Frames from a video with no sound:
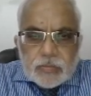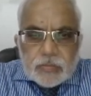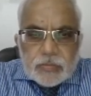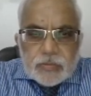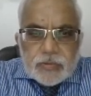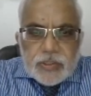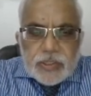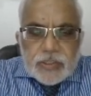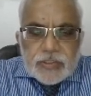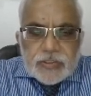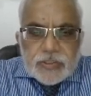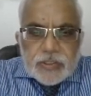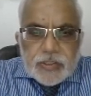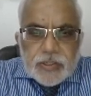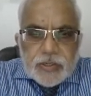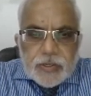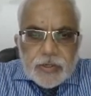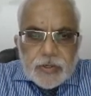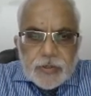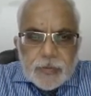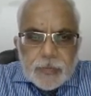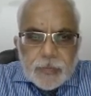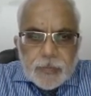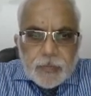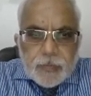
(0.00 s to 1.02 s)
trade
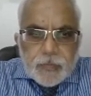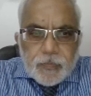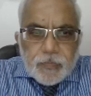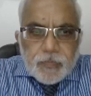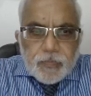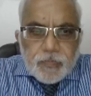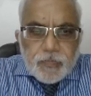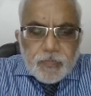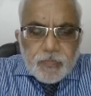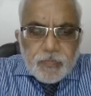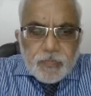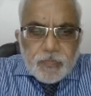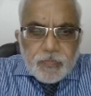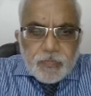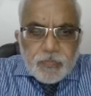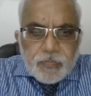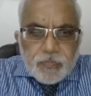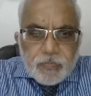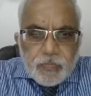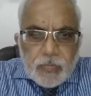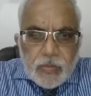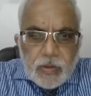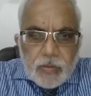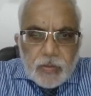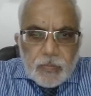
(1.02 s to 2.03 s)
secret.
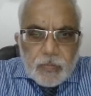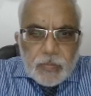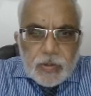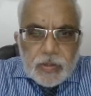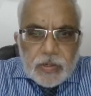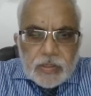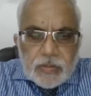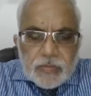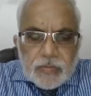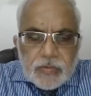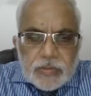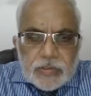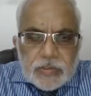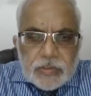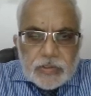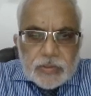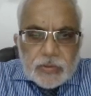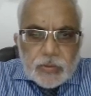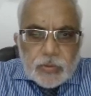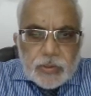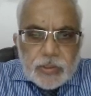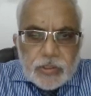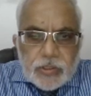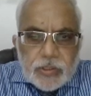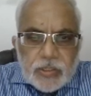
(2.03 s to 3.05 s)
But otherwise, there's
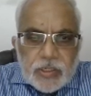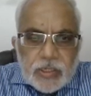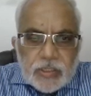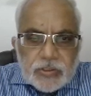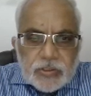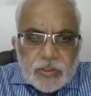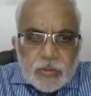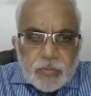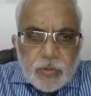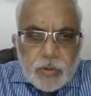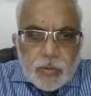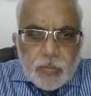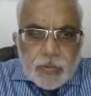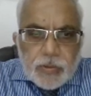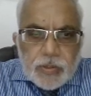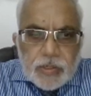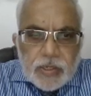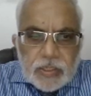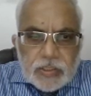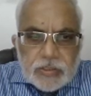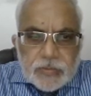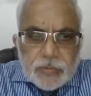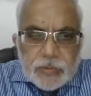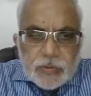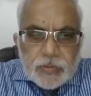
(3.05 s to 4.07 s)
no intellectual property
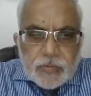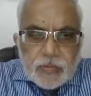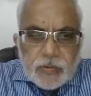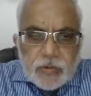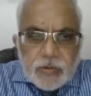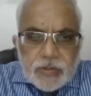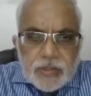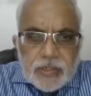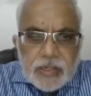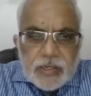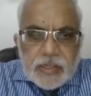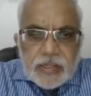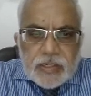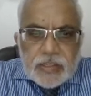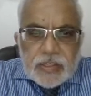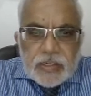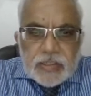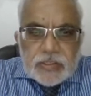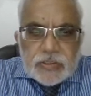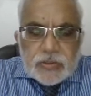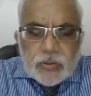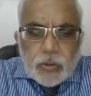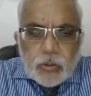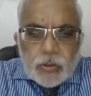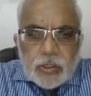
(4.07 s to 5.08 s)
aspect. Data that
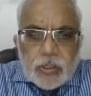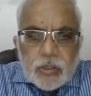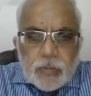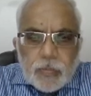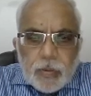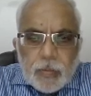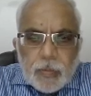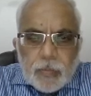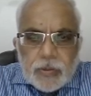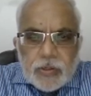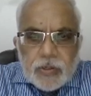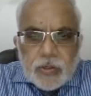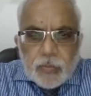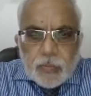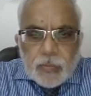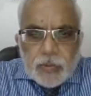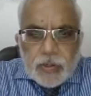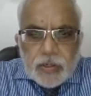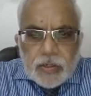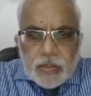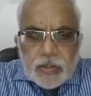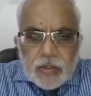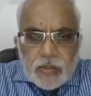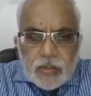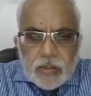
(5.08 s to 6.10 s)
is not in the public
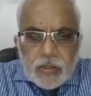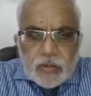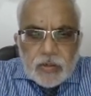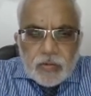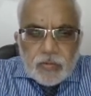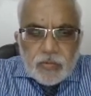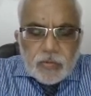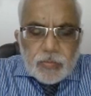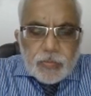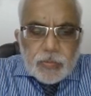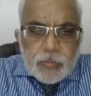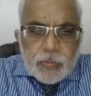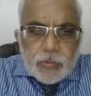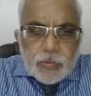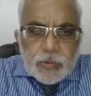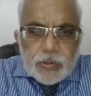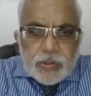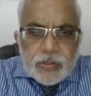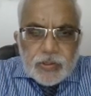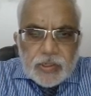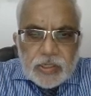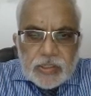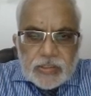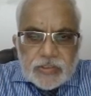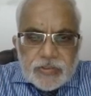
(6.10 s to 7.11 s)
domain would be put
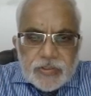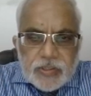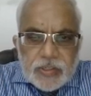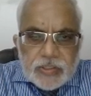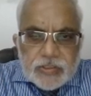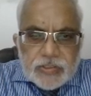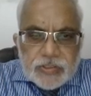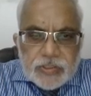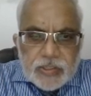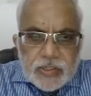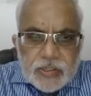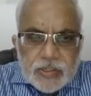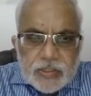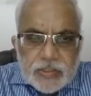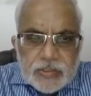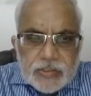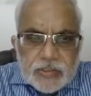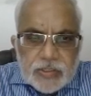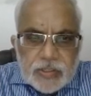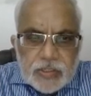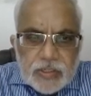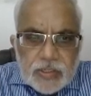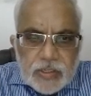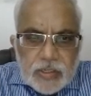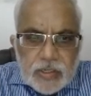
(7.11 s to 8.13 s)
in as trade secrets.
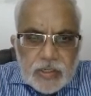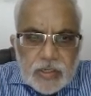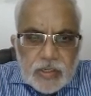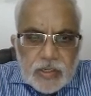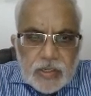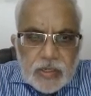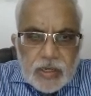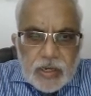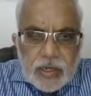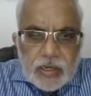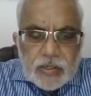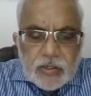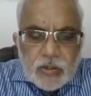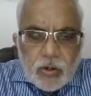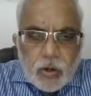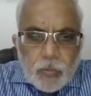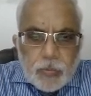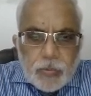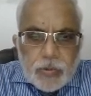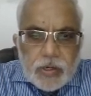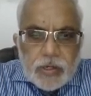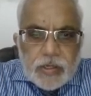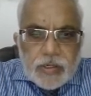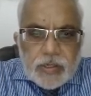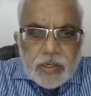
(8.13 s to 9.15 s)
And
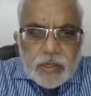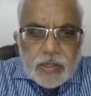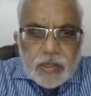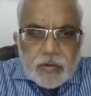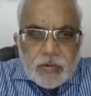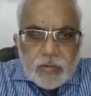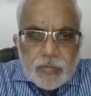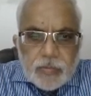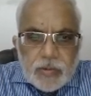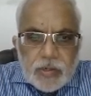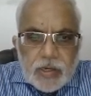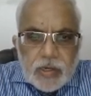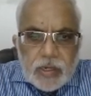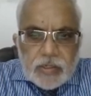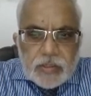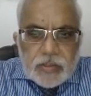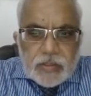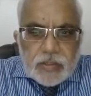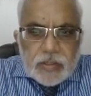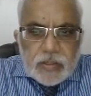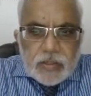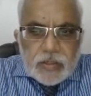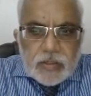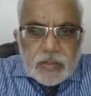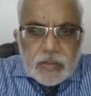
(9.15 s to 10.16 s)
copyright data would be like
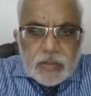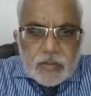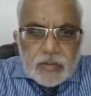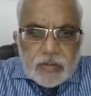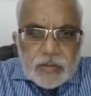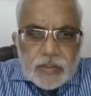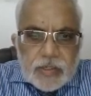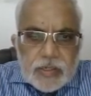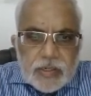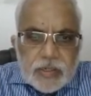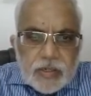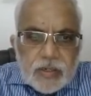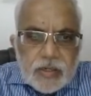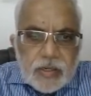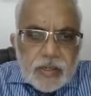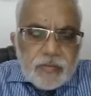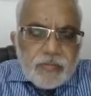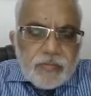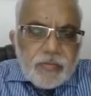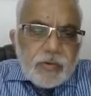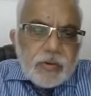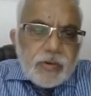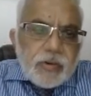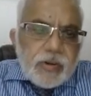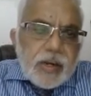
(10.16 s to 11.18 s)
data like
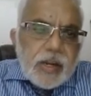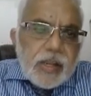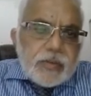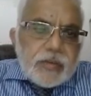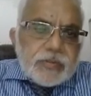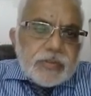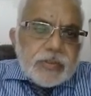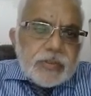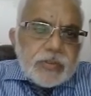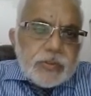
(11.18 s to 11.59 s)
photographs and